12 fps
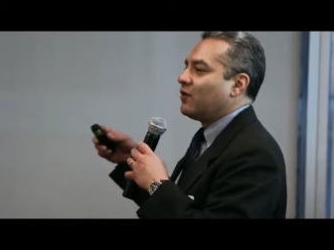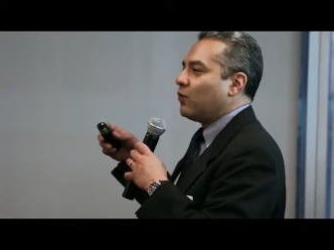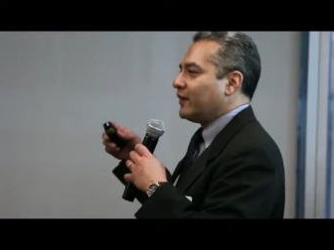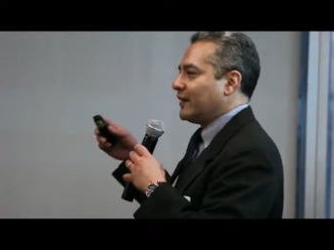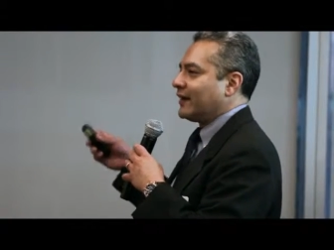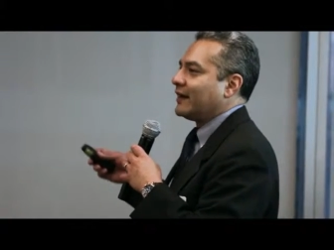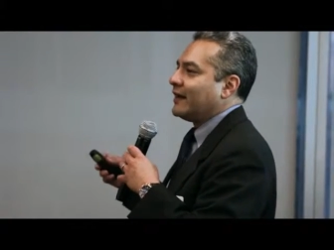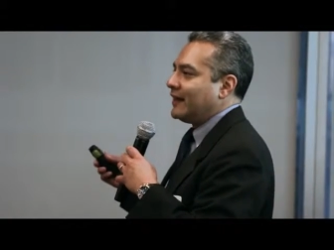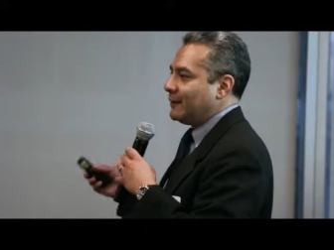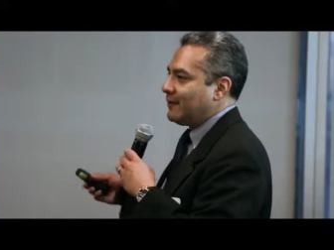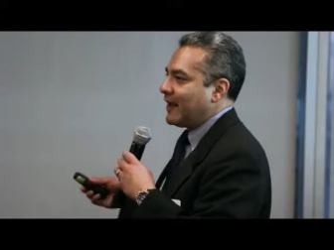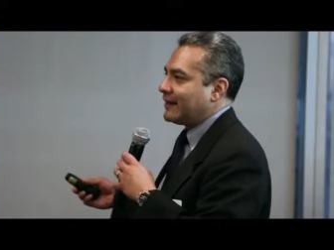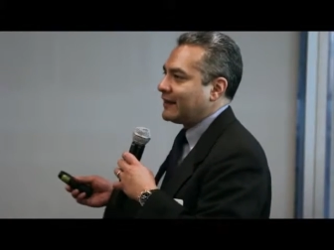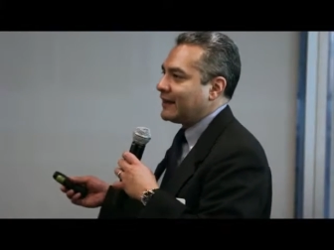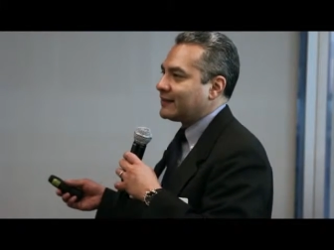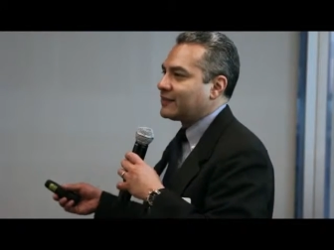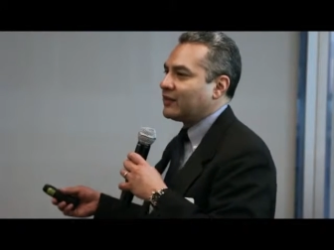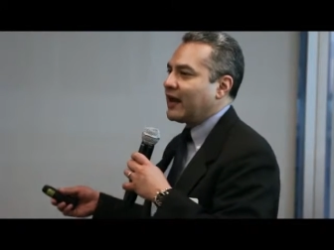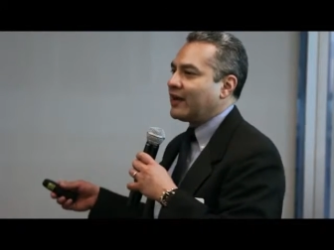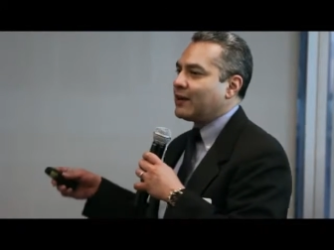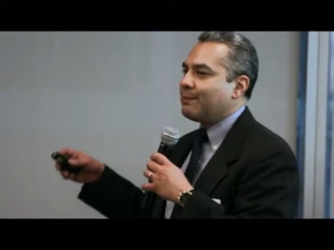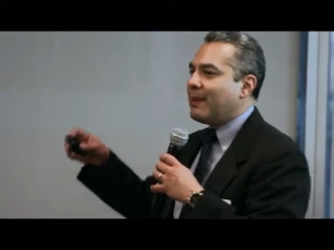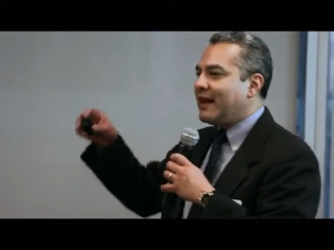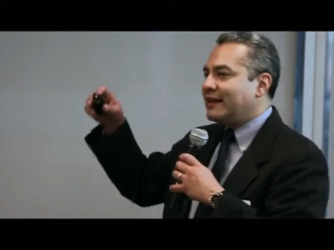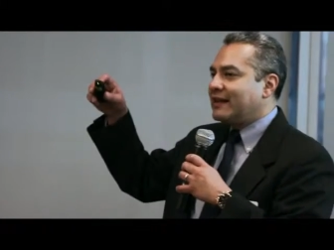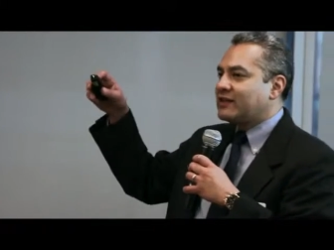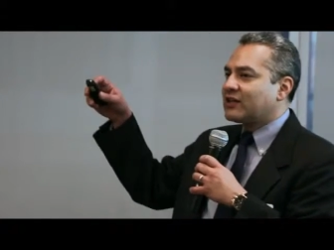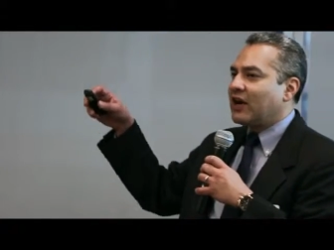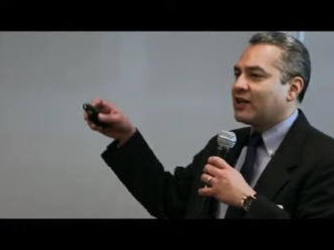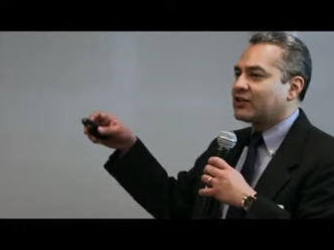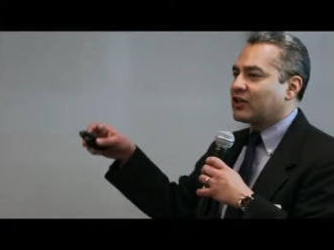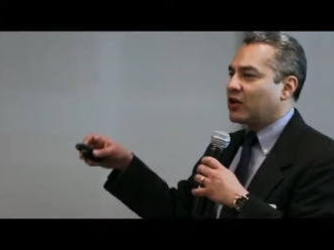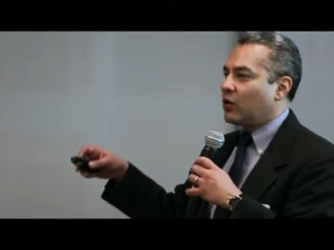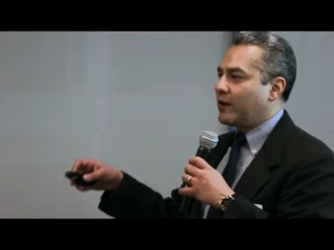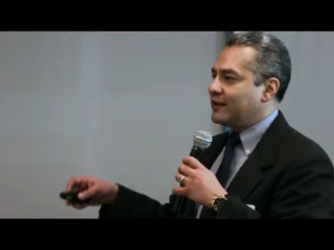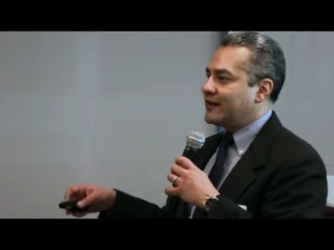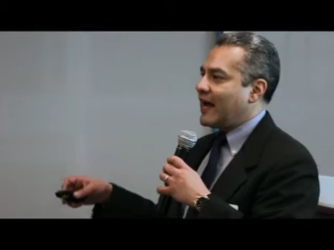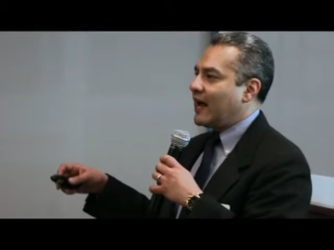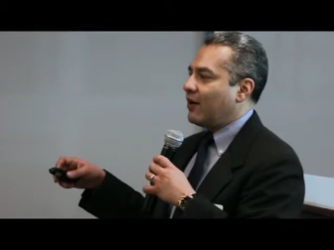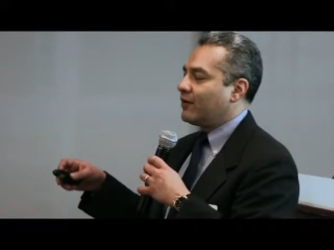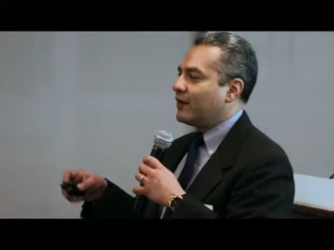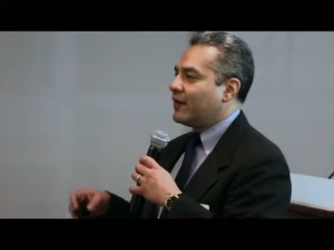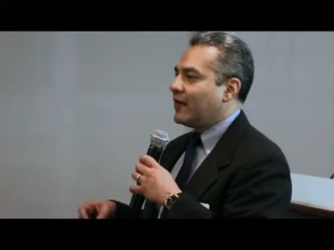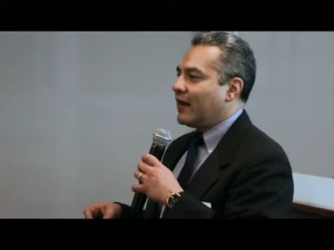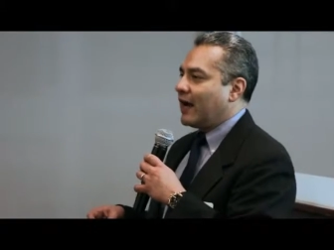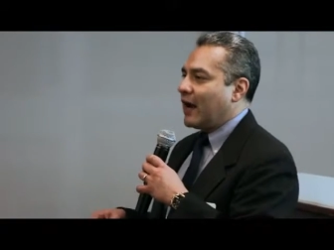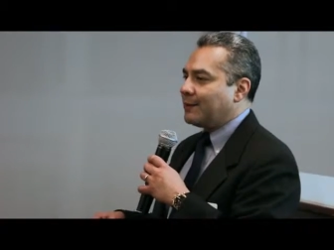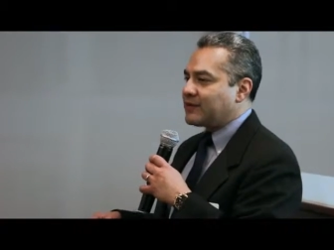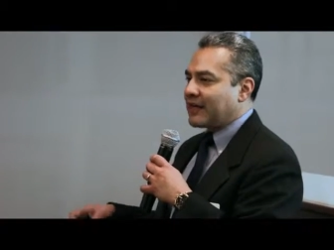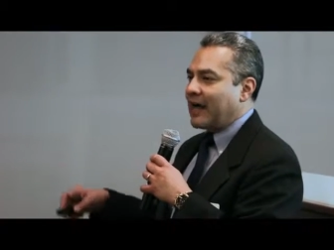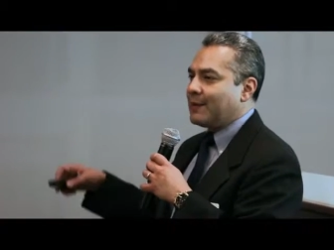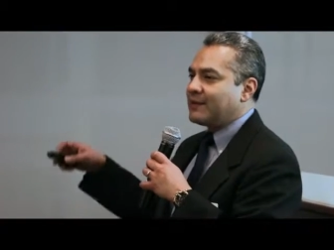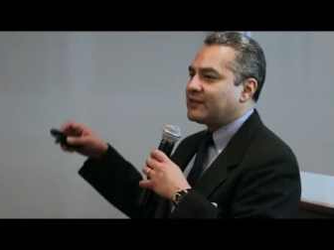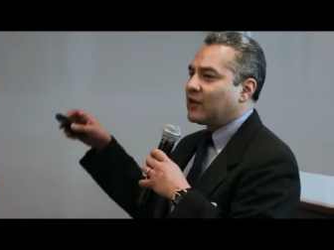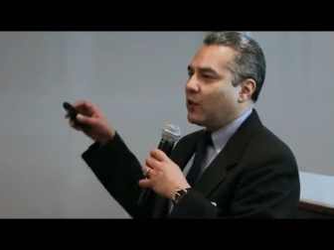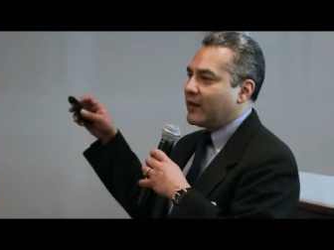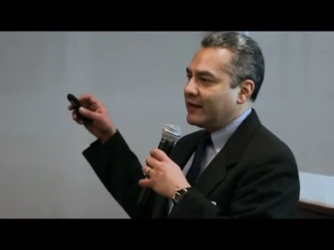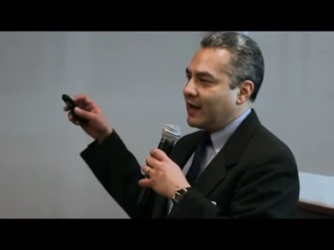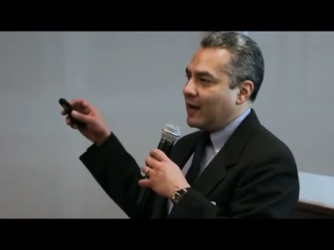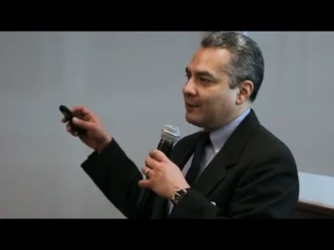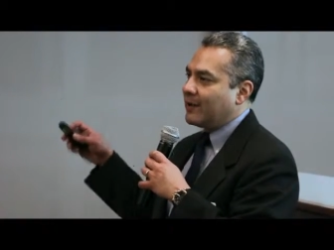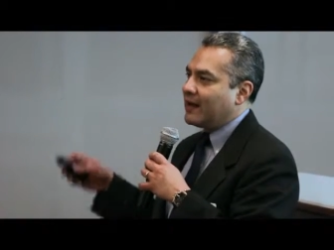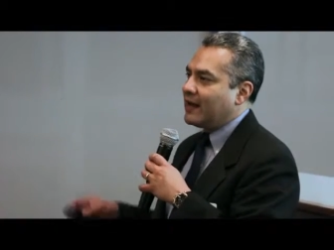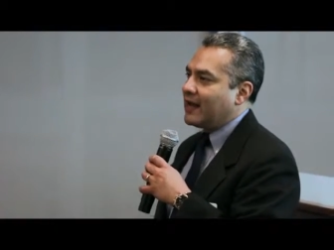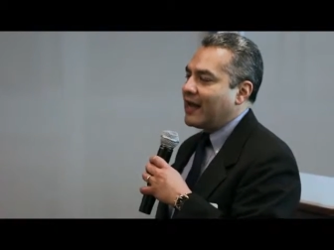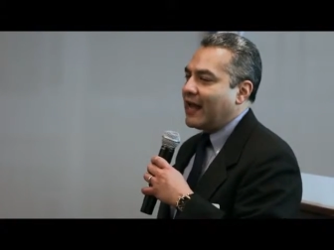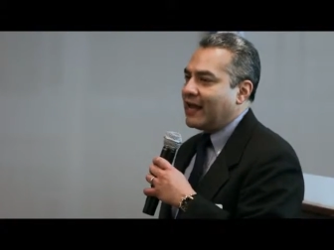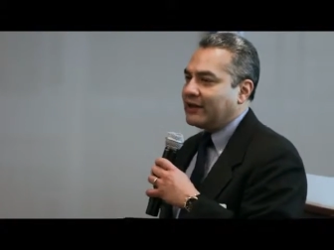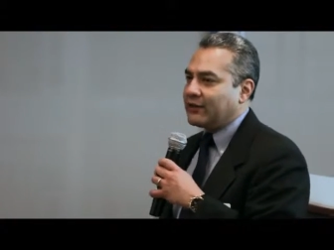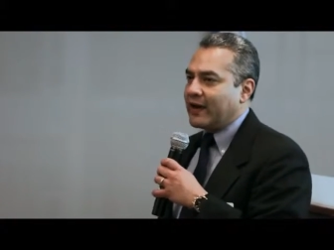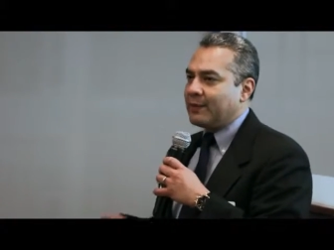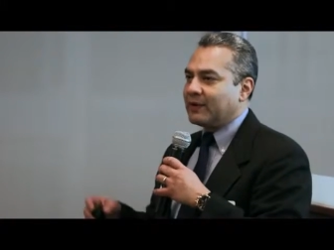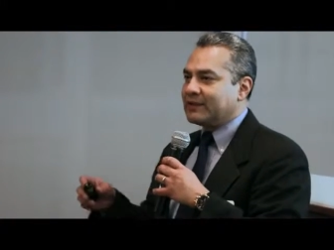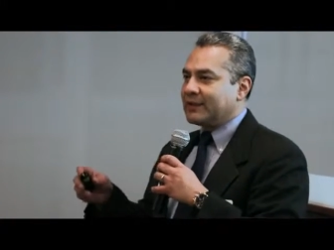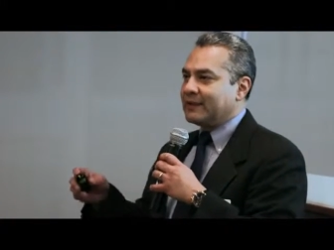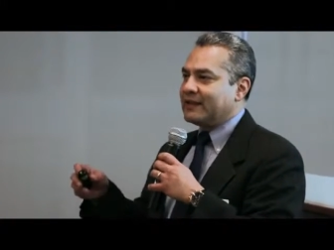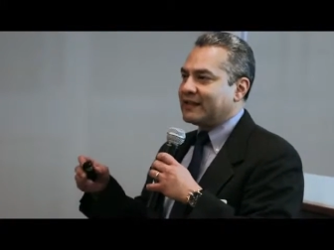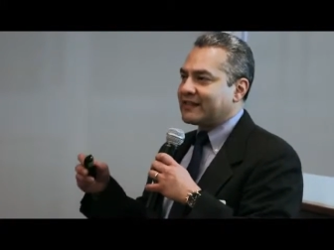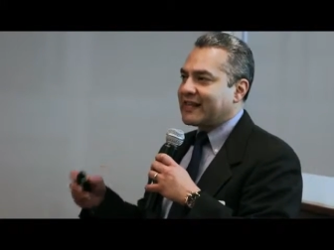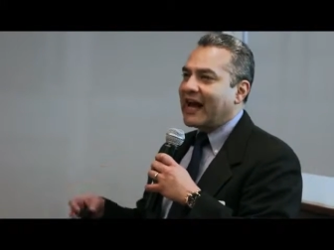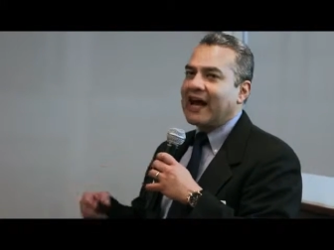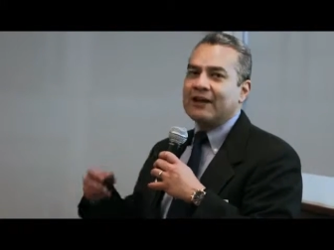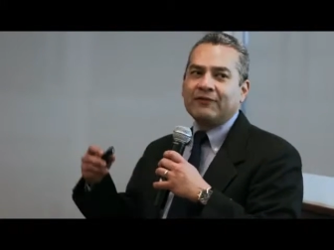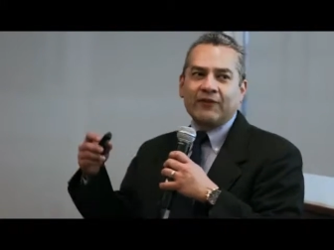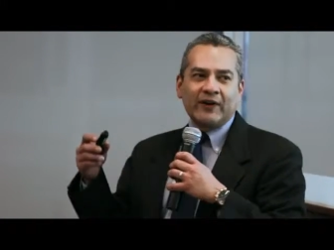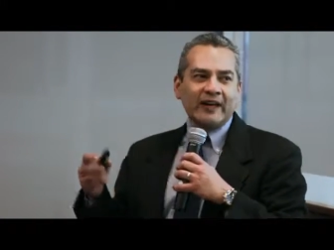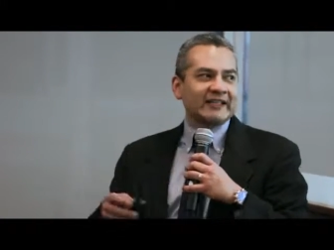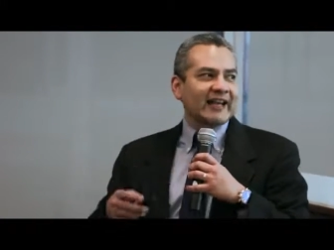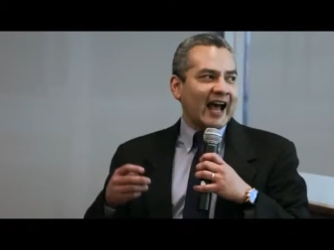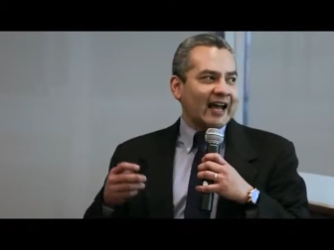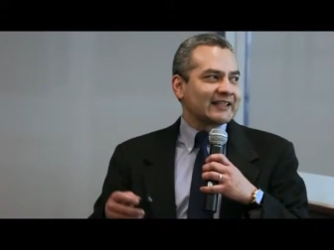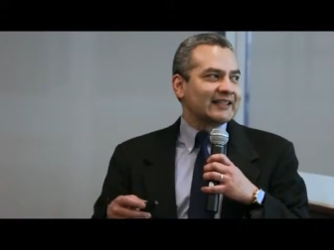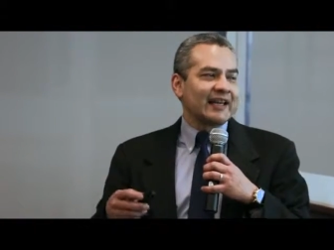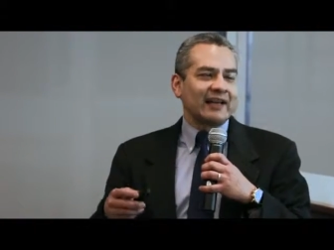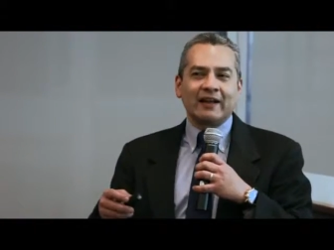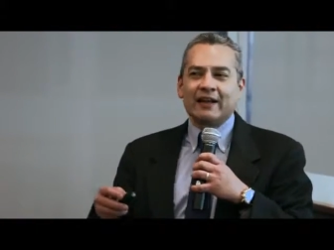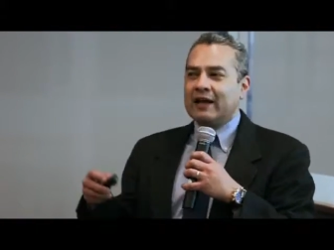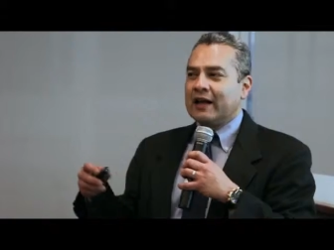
when they're going to need maintenance. So now your maintenance costs are going down, uptime is going up, and you're able to decide for each asset